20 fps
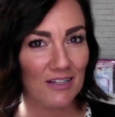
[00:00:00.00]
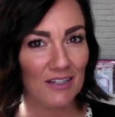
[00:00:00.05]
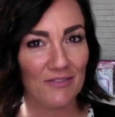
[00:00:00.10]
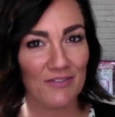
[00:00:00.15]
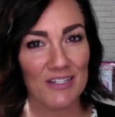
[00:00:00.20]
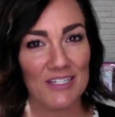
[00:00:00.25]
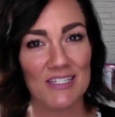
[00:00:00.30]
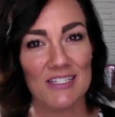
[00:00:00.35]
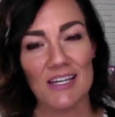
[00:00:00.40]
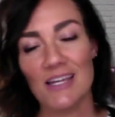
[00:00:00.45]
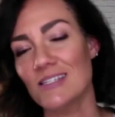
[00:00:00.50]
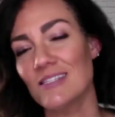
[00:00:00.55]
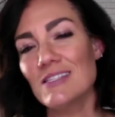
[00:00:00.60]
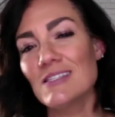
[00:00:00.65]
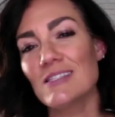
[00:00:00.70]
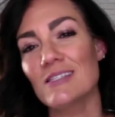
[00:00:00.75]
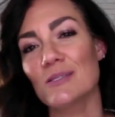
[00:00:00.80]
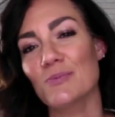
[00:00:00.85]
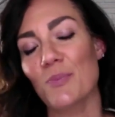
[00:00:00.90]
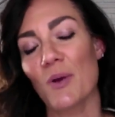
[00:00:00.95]
If it
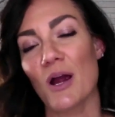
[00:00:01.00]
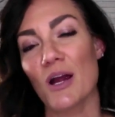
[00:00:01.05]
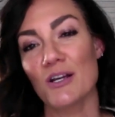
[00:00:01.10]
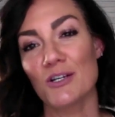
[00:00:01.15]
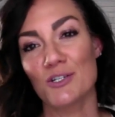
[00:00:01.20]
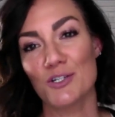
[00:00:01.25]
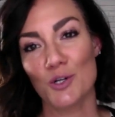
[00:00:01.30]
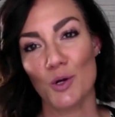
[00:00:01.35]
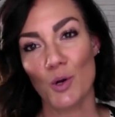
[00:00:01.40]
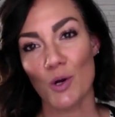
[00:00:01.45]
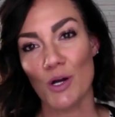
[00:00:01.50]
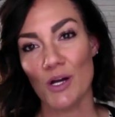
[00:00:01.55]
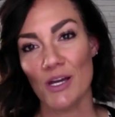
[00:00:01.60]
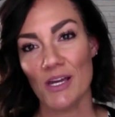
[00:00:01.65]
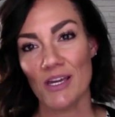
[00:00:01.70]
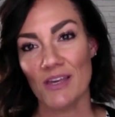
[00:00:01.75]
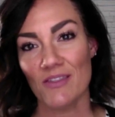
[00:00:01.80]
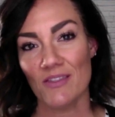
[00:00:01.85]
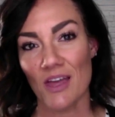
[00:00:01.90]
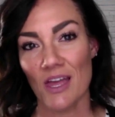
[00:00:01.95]
doesn't spark
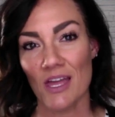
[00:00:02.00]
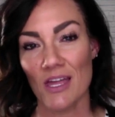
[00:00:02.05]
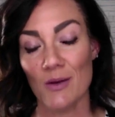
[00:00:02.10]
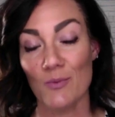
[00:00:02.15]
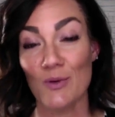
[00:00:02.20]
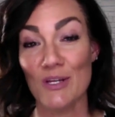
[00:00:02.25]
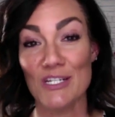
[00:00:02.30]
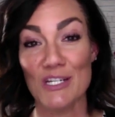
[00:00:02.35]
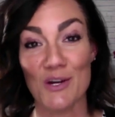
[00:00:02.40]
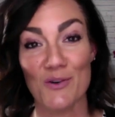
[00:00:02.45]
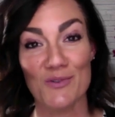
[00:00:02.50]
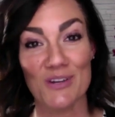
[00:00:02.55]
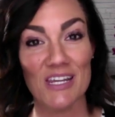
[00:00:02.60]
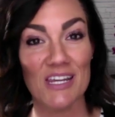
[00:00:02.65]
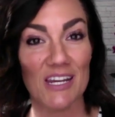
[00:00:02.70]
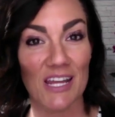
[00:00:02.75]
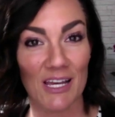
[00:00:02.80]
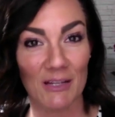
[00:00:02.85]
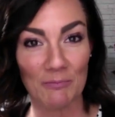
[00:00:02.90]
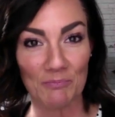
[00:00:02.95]
joy, then we don't
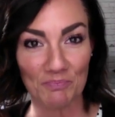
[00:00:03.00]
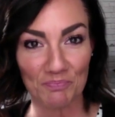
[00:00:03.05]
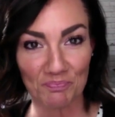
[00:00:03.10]
need it.